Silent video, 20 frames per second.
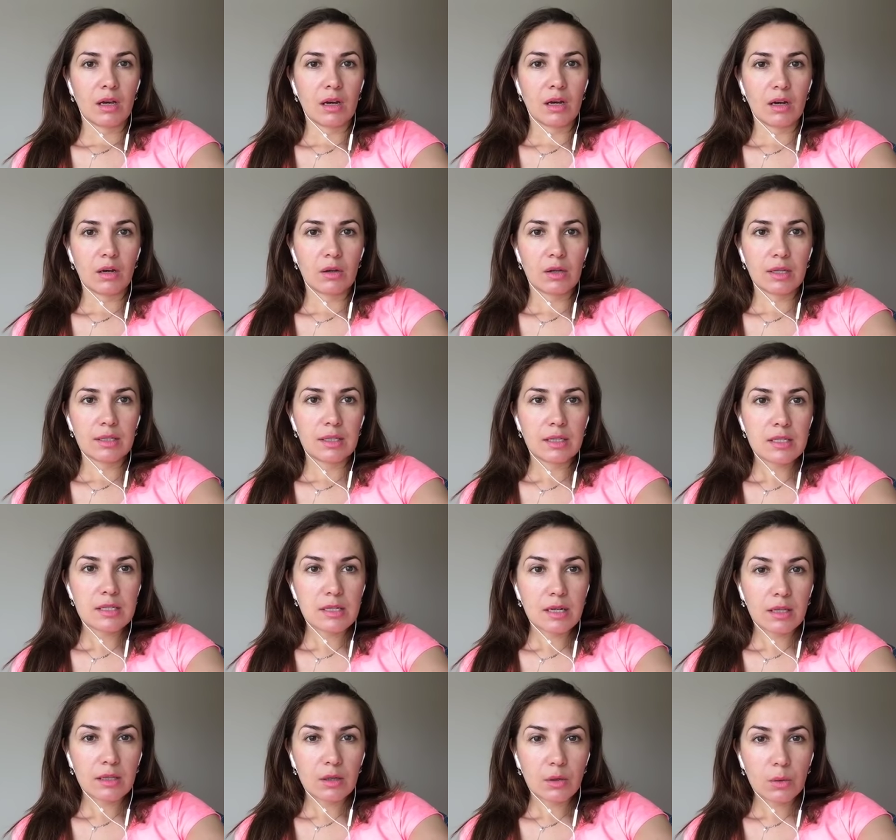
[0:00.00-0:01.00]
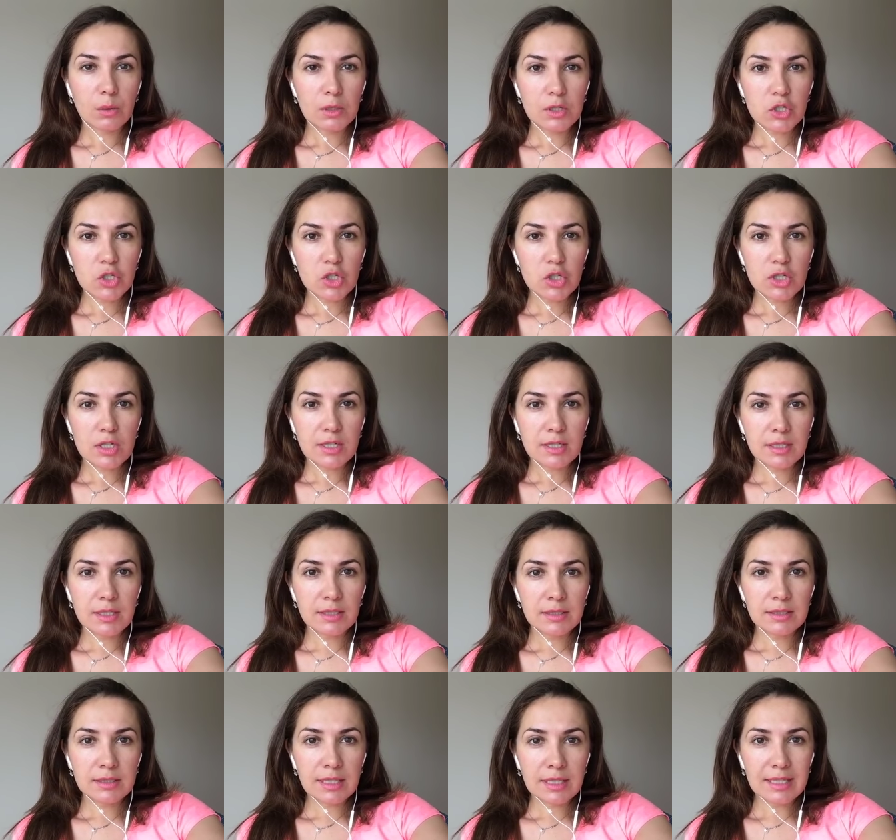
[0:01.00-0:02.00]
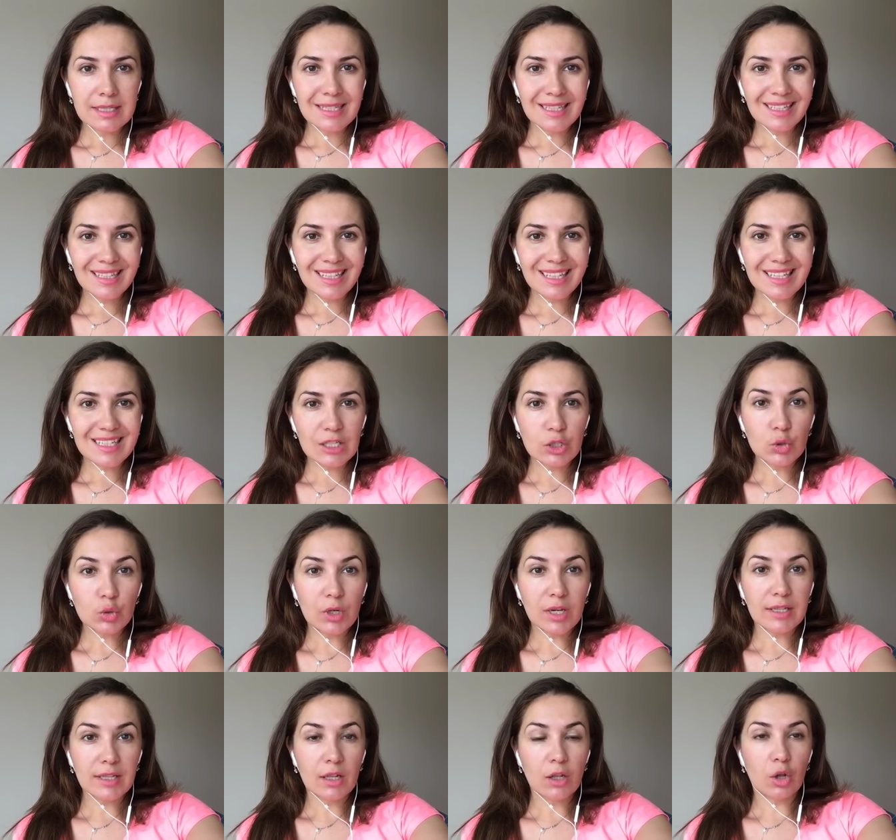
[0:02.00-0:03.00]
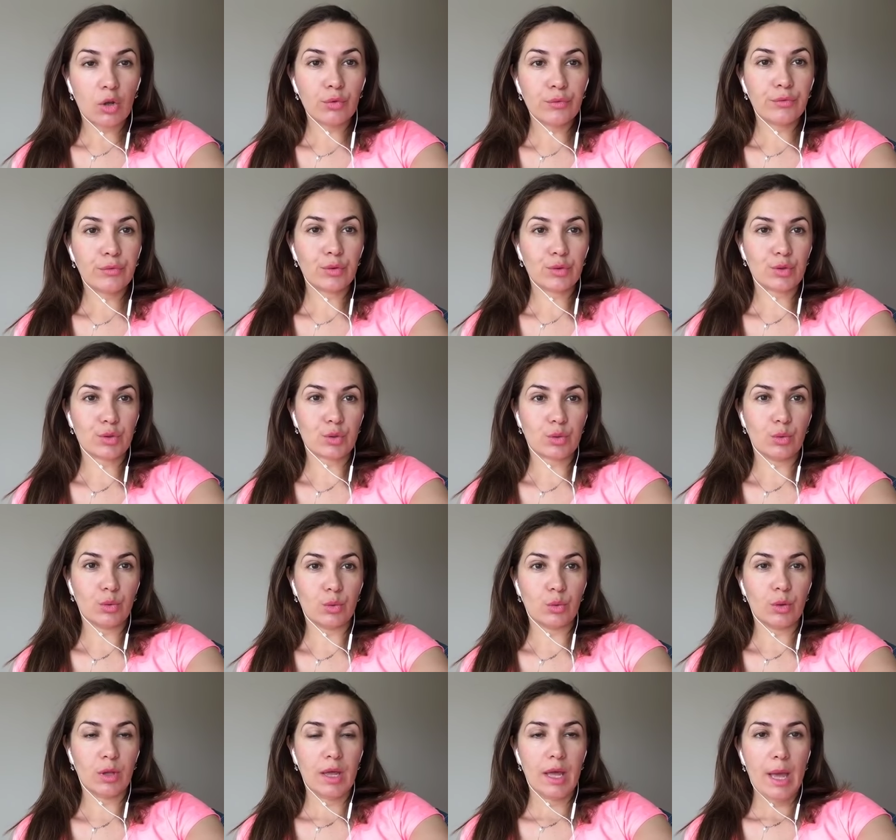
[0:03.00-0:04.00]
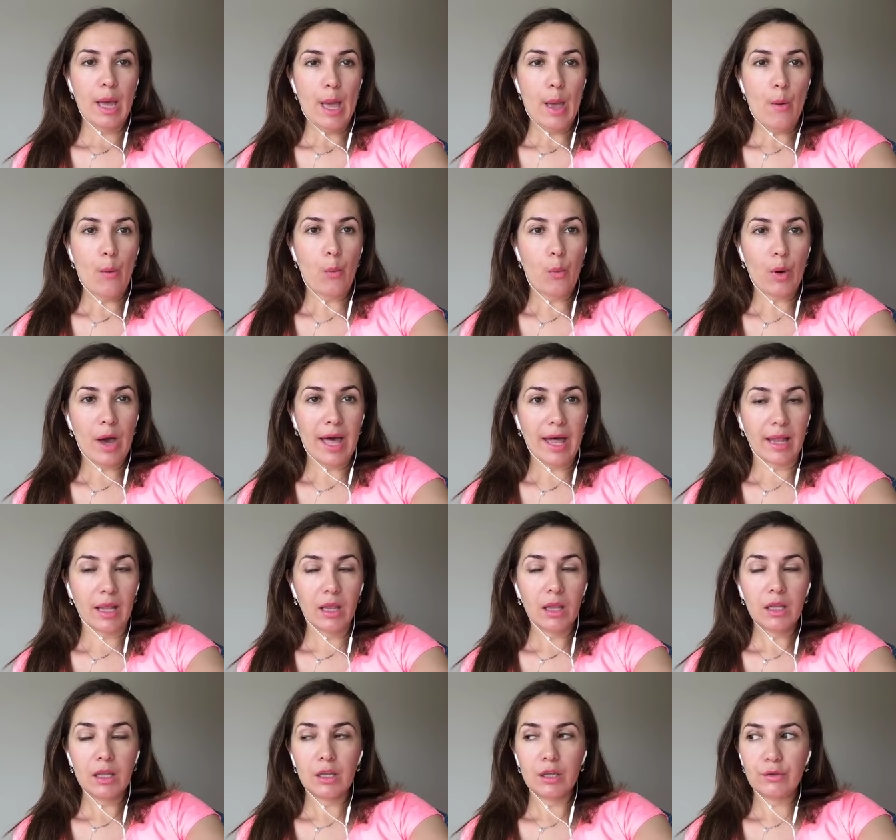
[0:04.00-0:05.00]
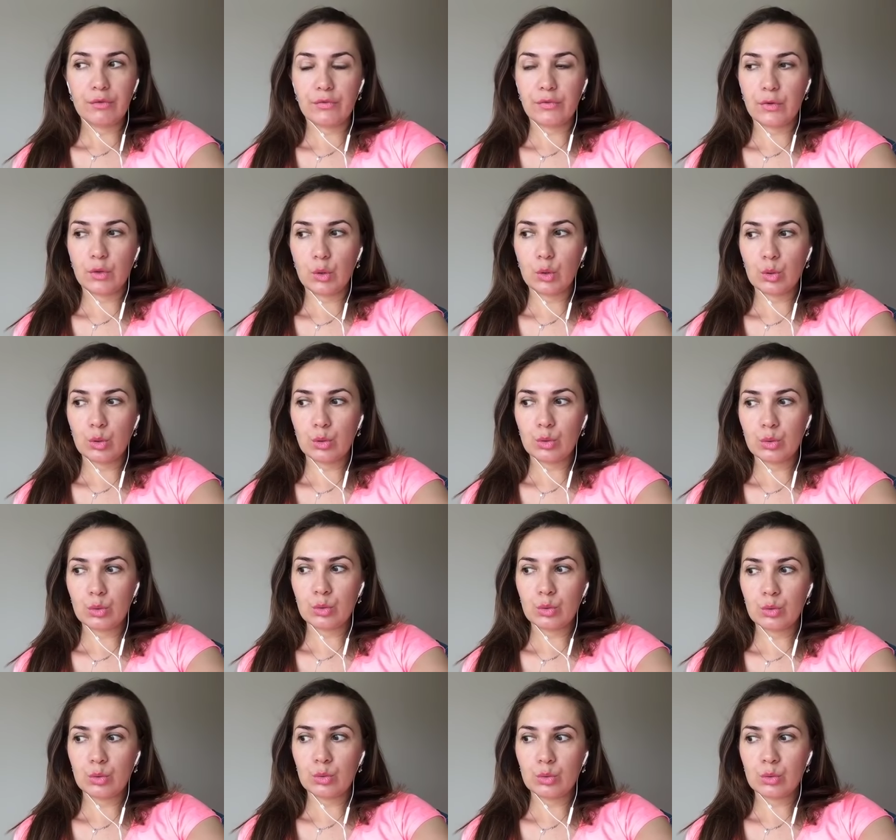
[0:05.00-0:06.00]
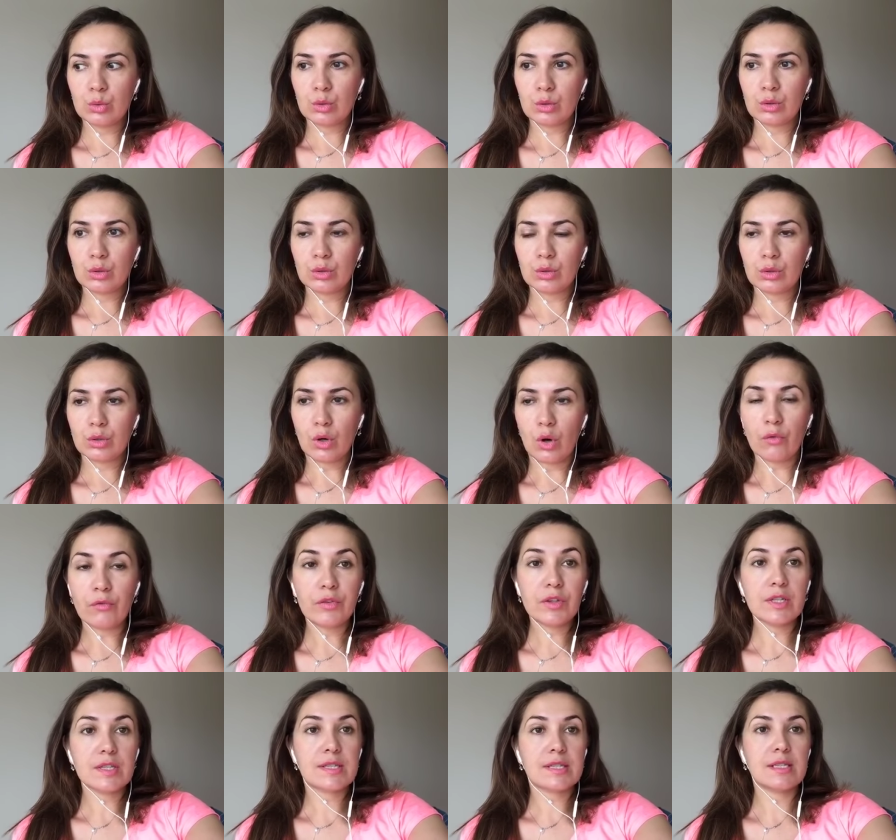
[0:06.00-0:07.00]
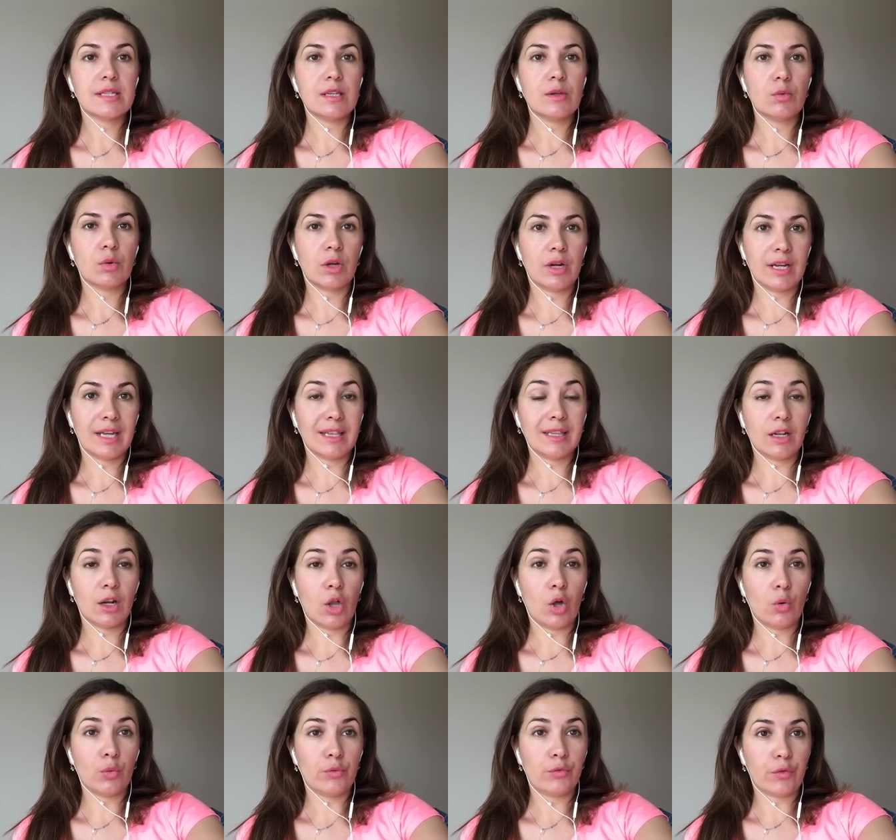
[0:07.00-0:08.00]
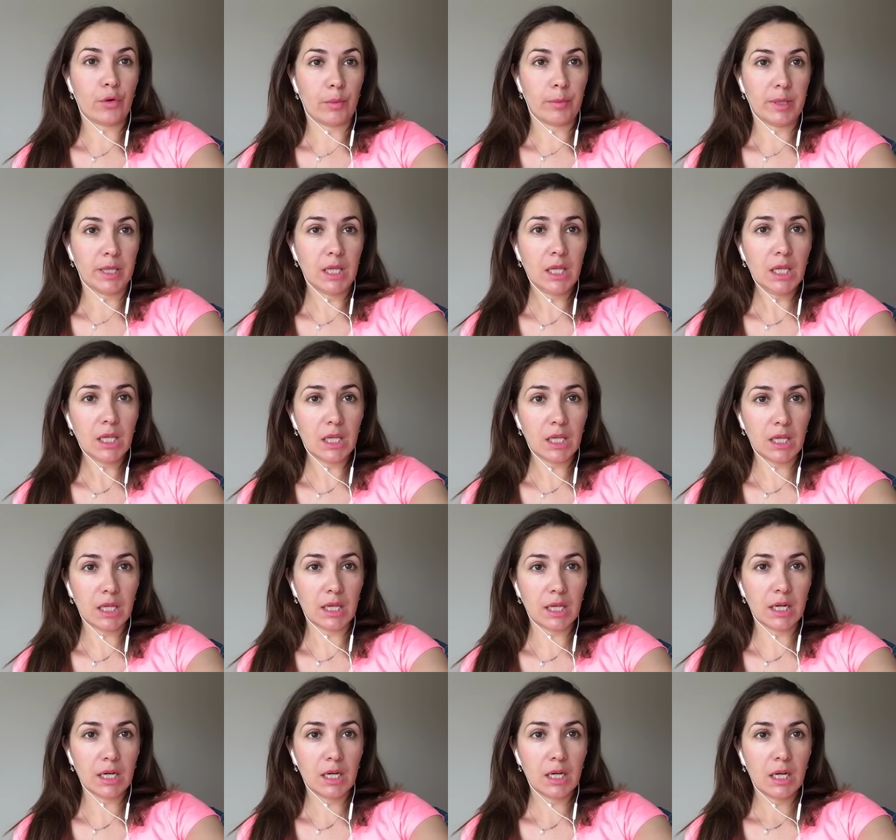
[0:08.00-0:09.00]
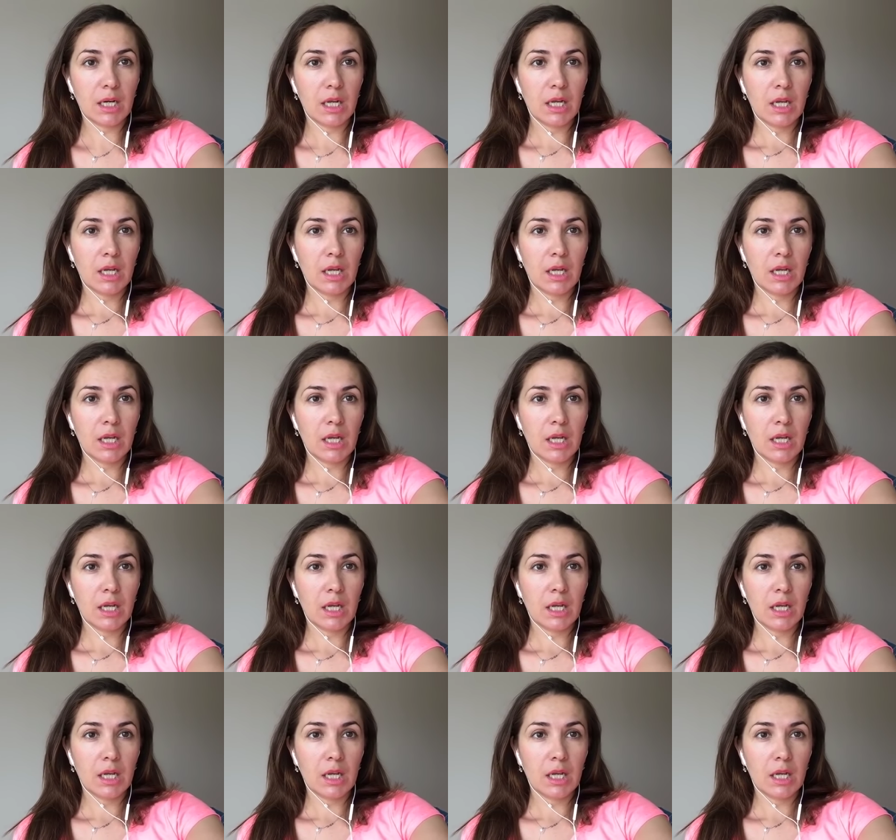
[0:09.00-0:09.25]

okay, there is another question. Is it easy to get a loan for school? Well, if you obviously want to get a loan from here,